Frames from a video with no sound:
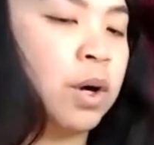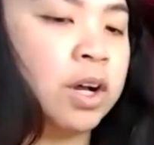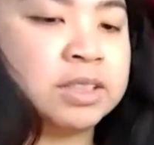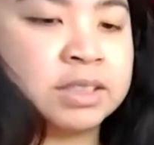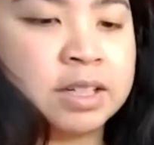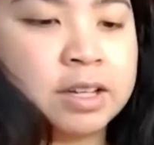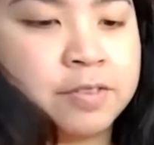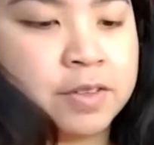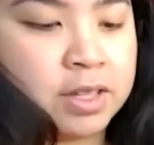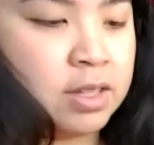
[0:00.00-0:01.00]
stuff
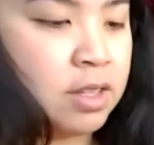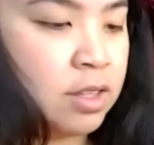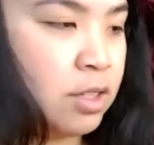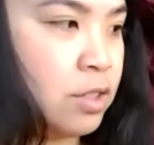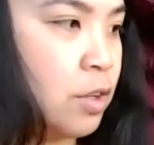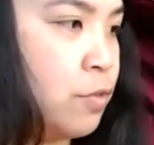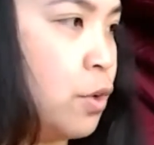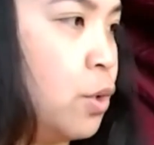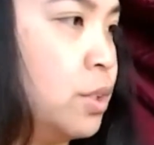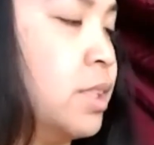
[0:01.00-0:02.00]
and then with the
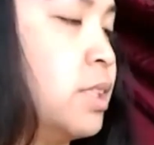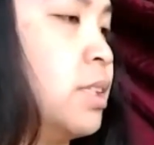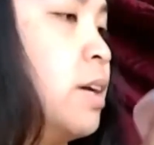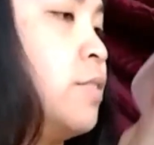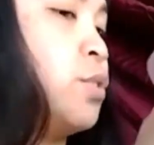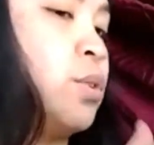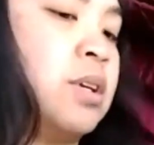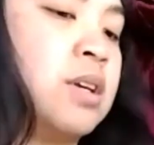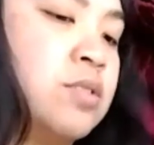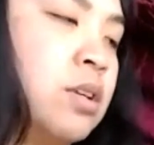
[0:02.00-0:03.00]
frozen stuff, so it
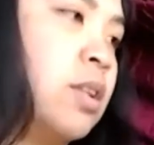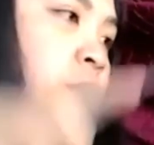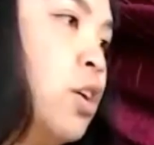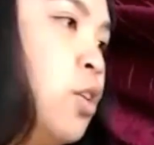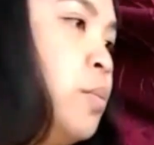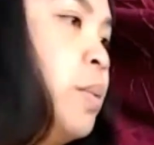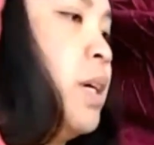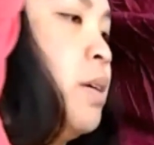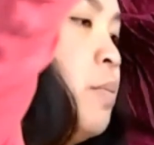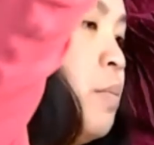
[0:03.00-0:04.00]
gets a little
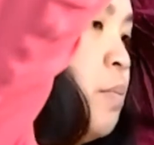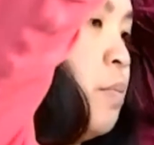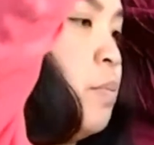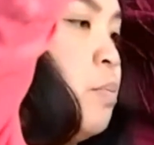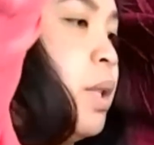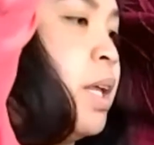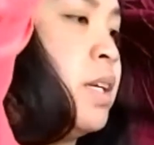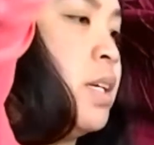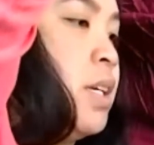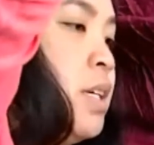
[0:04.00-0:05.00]
bit
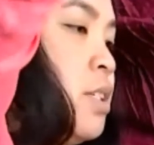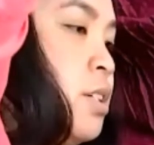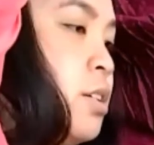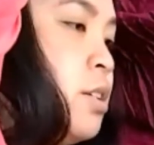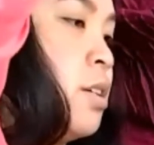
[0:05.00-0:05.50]
blended easier.